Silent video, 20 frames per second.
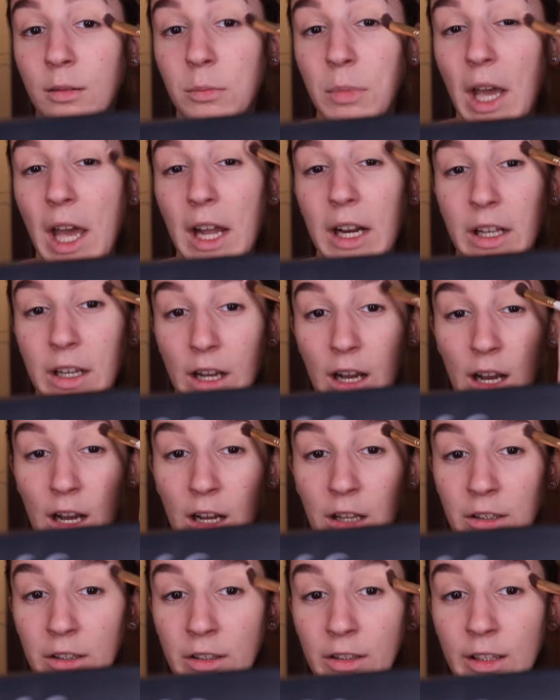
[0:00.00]
pat it
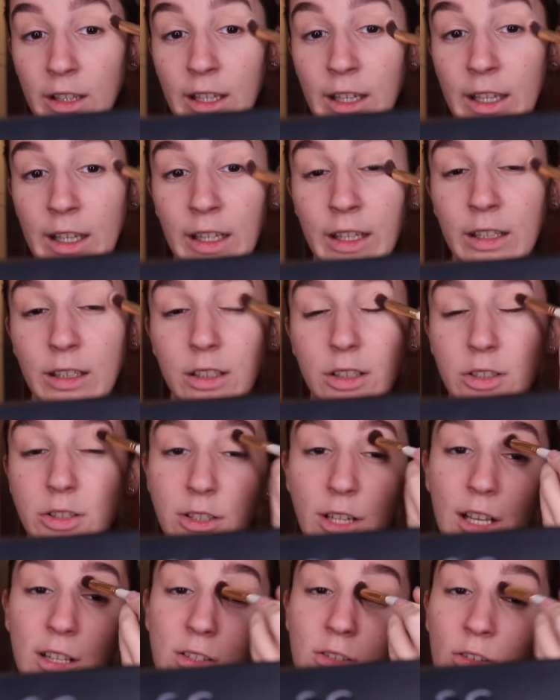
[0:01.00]
on the lid,
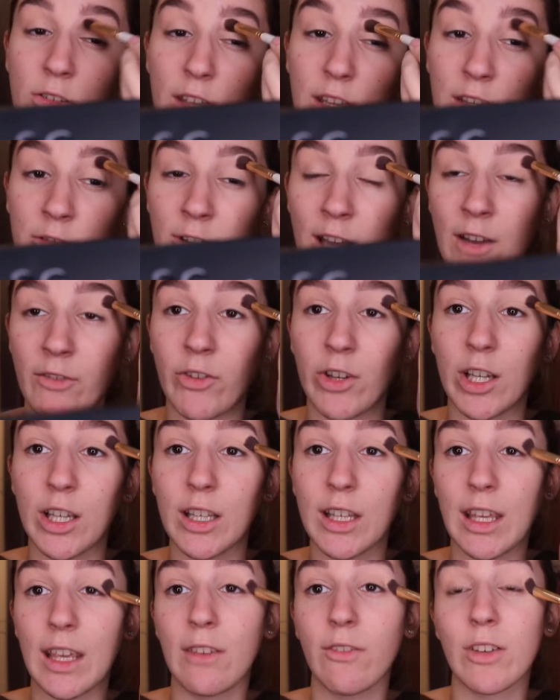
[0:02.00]
just so that you have
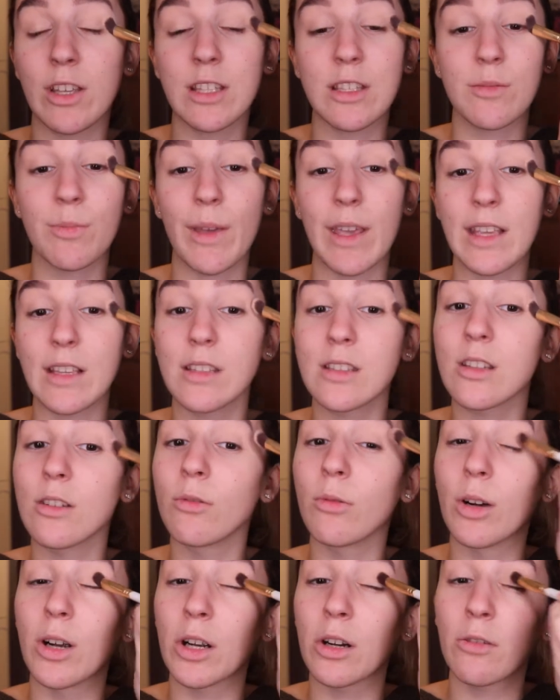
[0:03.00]
an even space to
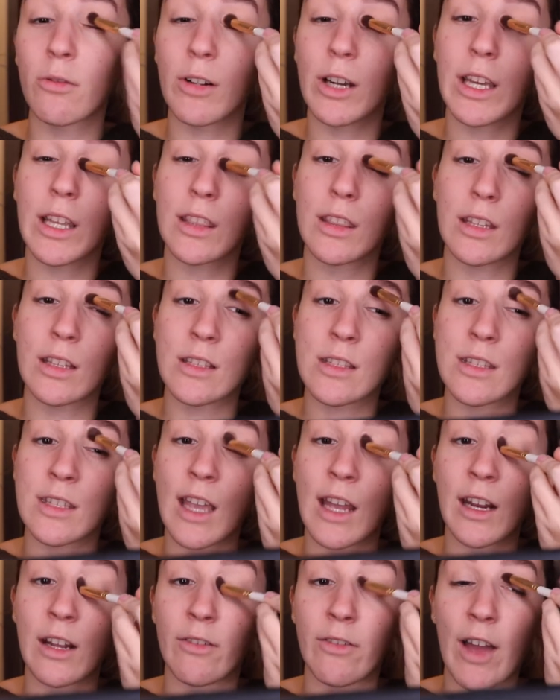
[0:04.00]
work with
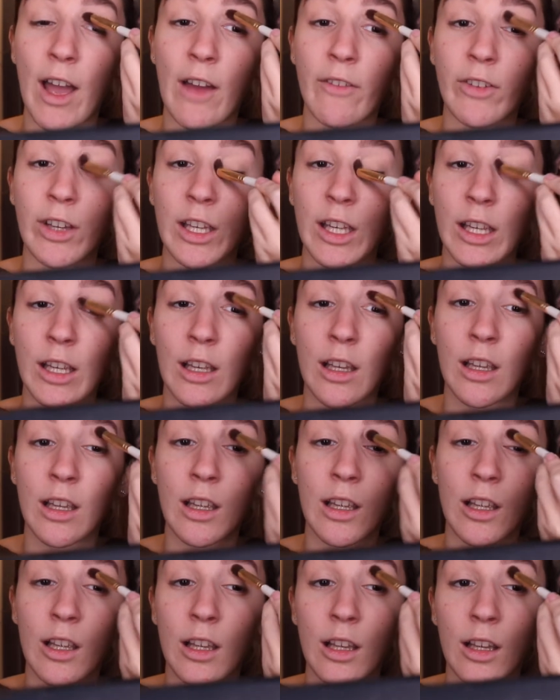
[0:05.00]
instead of having
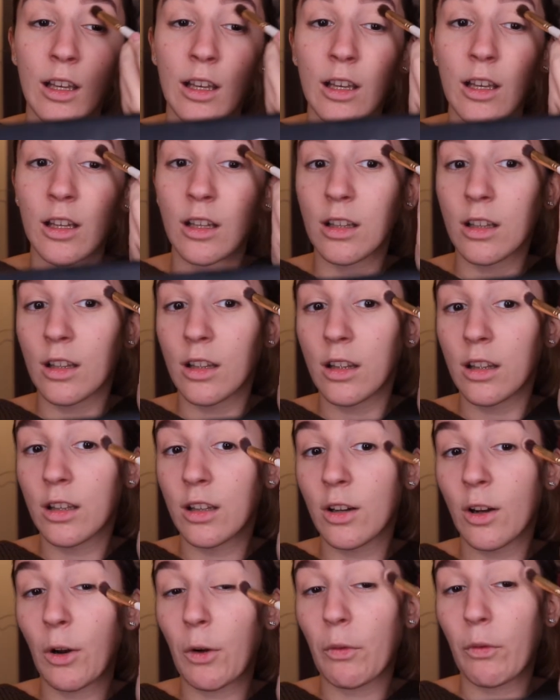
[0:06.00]

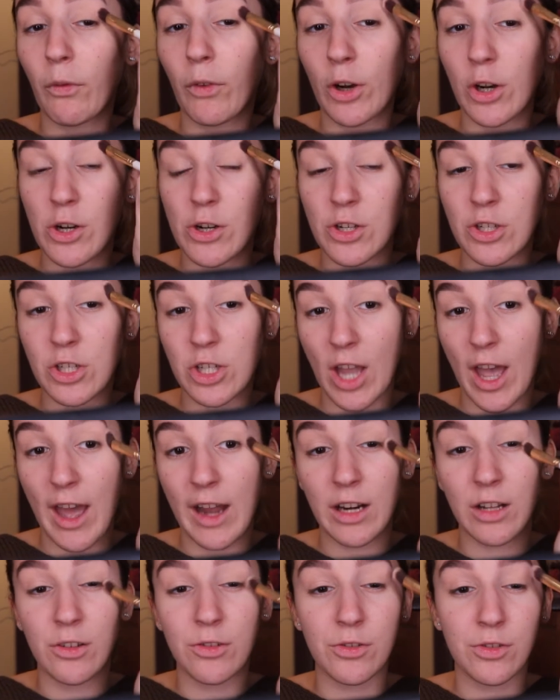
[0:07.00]
your first
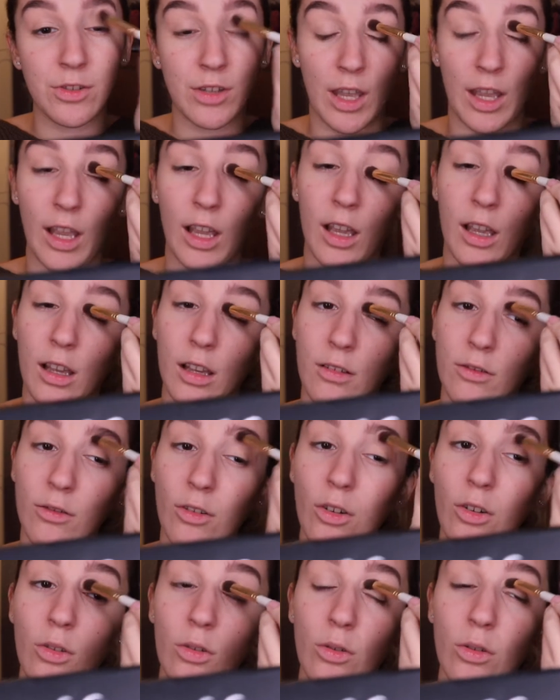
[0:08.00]
shadows like
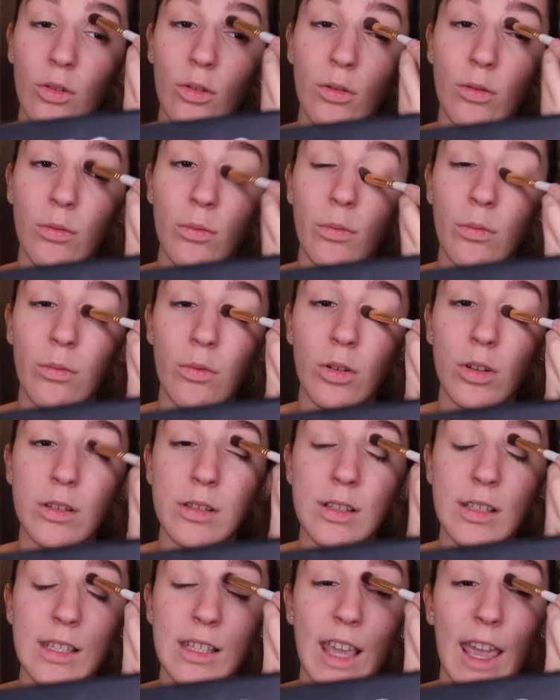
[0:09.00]

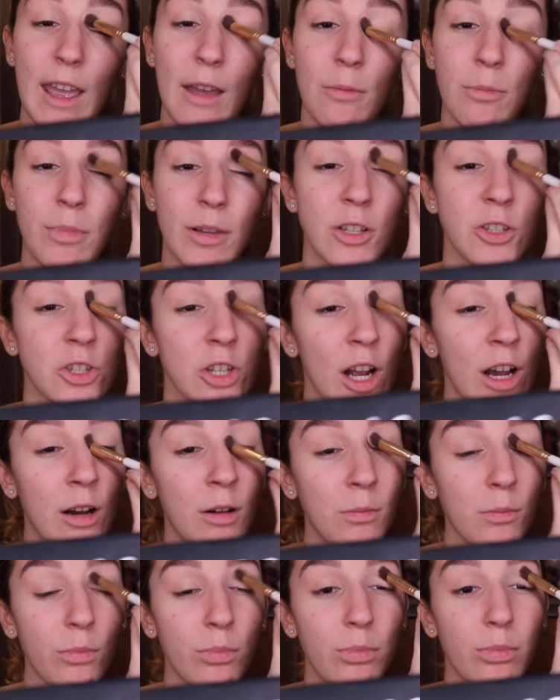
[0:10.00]
skip and
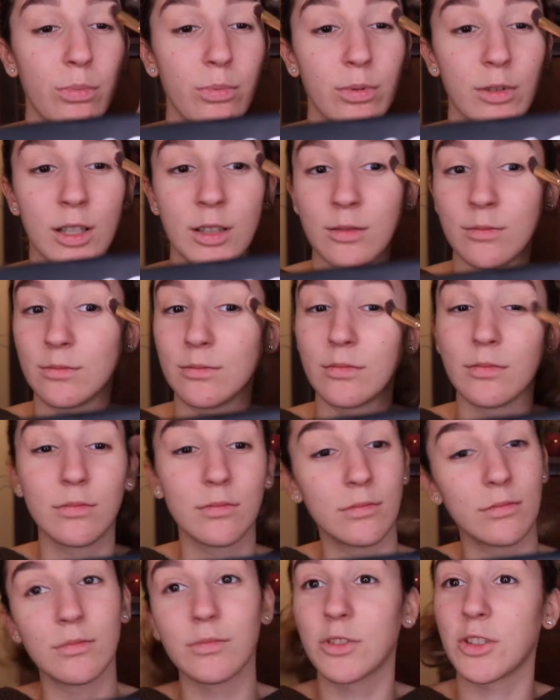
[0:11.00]
jump,
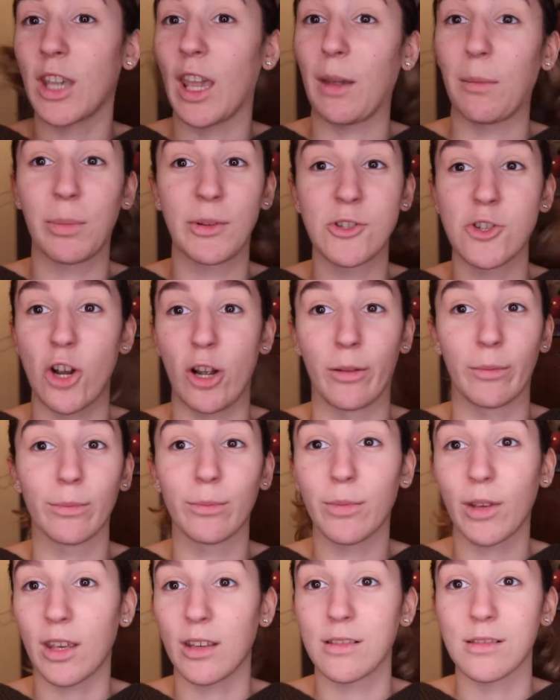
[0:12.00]

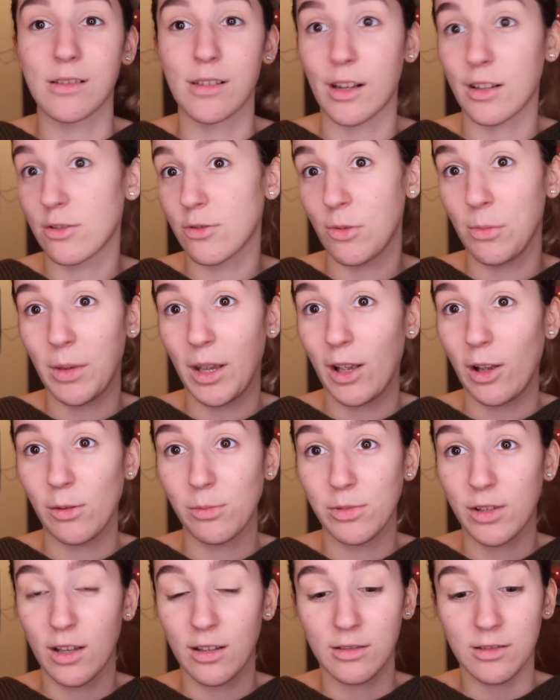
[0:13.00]
because that's what
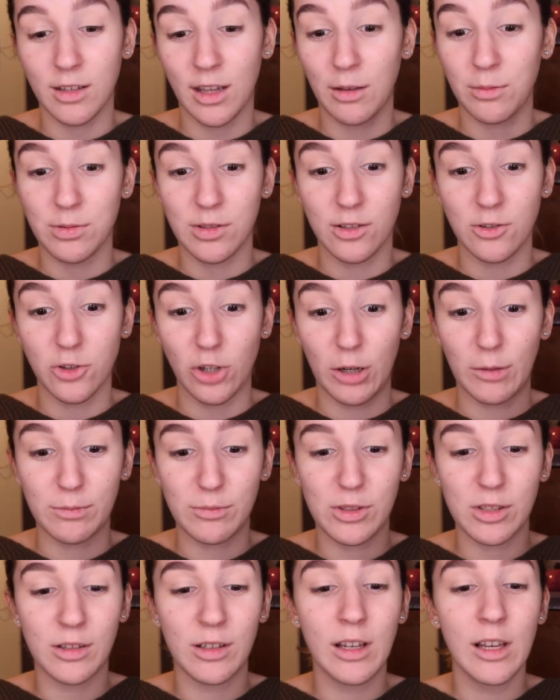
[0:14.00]
makeup does, skips and
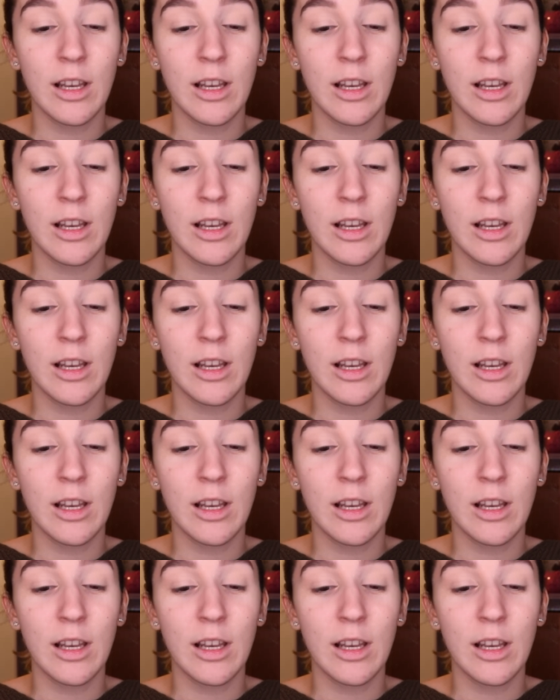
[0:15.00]
jumps.